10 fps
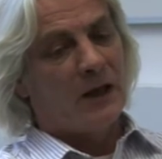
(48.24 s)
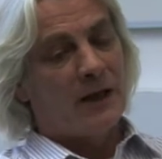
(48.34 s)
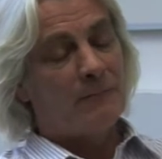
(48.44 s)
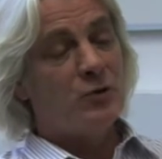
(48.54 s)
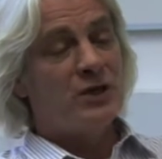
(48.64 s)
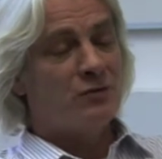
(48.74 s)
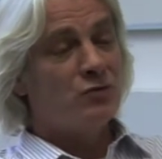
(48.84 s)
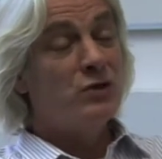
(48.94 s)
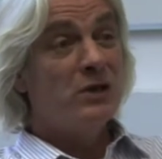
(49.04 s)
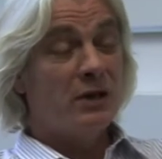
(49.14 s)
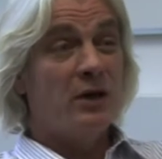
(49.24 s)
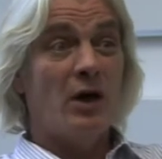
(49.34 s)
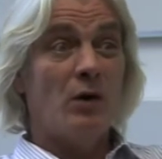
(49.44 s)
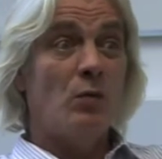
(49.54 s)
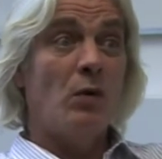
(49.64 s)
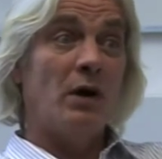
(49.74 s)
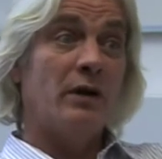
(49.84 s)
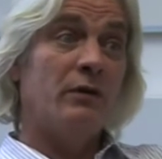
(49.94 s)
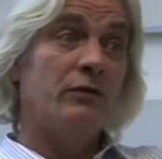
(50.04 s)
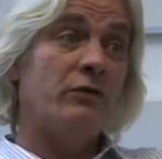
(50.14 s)
And we don't really know why
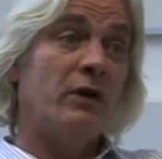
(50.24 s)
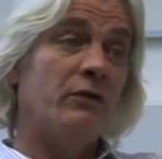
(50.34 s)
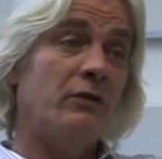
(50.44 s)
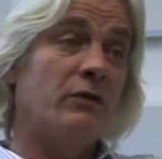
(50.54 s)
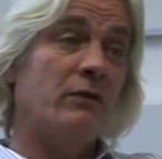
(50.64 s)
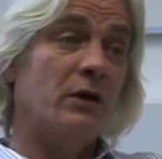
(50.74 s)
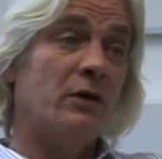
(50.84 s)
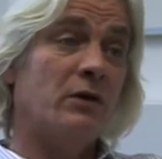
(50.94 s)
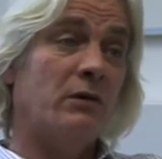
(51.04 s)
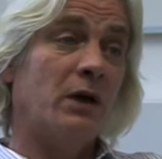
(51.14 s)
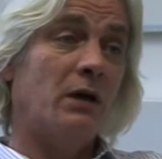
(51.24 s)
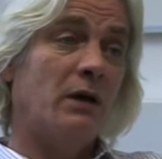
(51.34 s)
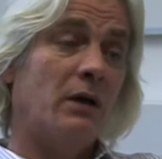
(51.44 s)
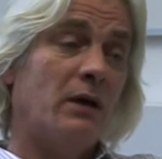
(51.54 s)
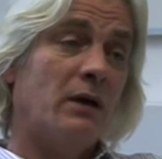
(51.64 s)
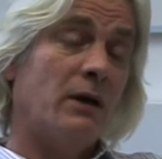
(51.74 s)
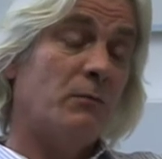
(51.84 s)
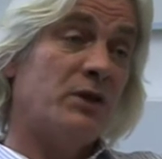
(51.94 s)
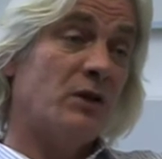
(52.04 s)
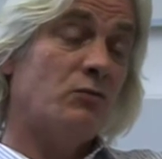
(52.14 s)
those changes are occurring, and
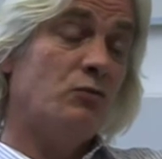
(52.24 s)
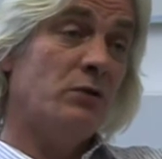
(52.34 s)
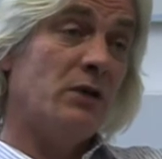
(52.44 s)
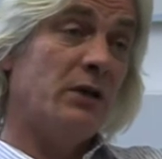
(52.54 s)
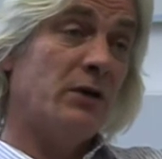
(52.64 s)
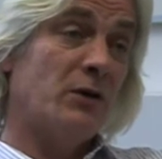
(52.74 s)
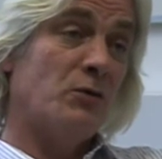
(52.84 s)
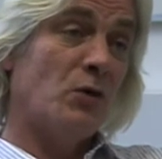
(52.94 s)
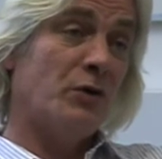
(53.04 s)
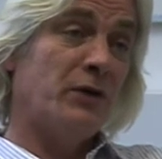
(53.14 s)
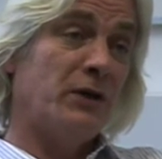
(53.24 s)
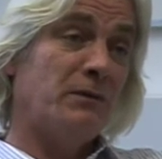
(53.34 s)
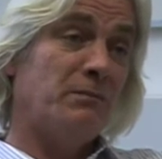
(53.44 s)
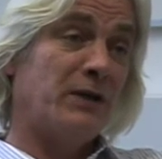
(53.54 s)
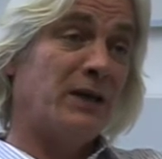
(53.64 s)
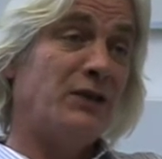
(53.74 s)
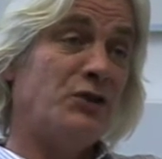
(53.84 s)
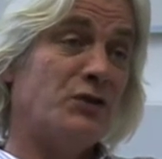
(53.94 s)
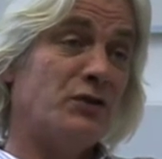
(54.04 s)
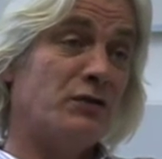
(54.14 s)
we don't really know what the
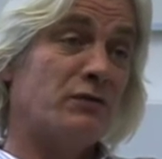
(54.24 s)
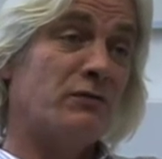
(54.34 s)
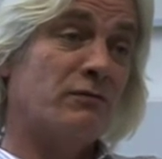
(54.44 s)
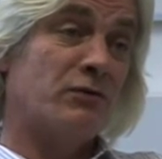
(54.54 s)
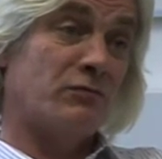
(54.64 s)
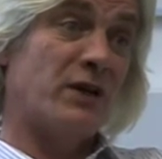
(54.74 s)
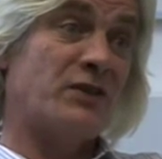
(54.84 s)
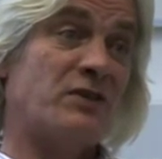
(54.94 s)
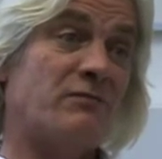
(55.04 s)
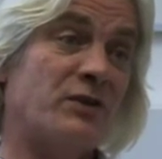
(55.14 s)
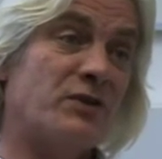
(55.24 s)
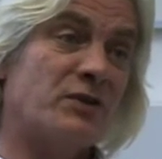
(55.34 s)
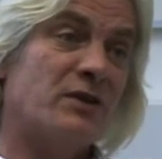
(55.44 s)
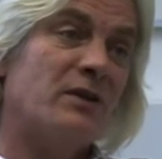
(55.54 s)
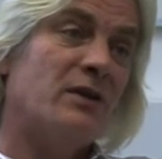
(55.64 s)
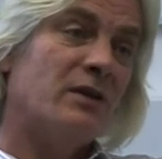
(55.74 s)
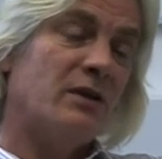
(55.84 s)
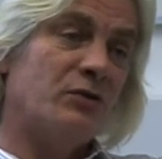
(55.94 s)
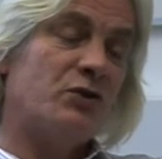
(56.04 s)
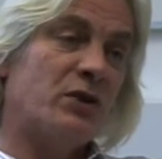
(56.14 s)
implications for the rest of us
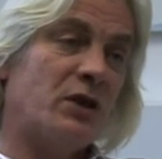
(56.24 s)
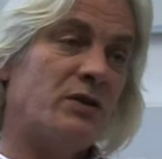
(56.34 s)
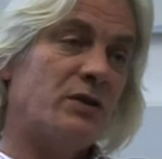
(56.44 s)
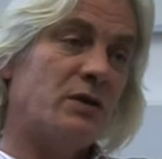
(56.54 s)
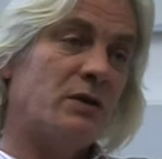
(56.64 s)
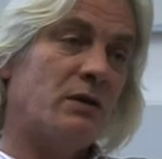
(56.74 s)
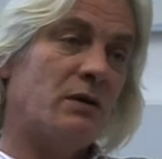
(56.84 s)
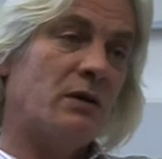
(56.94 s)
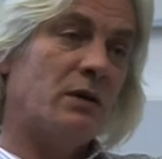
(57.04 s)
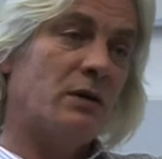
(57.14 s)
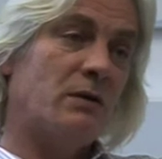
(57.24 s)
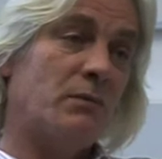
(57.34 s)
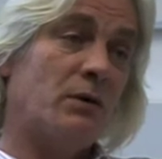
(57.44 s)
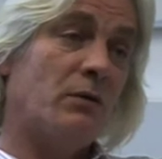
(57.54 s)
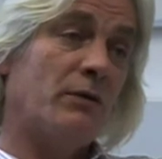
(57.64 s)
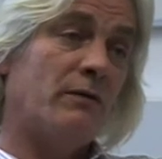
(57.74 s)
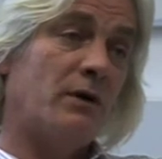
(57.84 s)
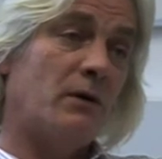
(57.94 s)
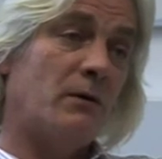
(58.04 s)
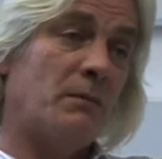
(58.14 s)
those changes in the, in the poles of
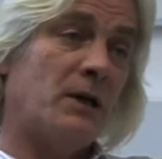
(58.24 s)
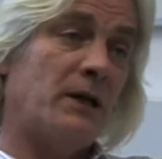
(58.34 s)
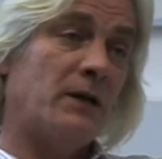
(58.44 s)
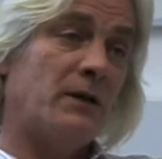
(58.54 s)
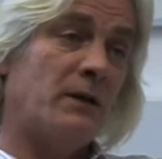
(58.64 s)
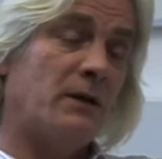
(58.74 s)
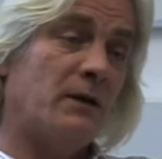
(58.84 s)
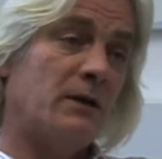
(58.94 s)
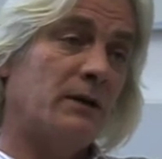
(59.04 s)
our planet are.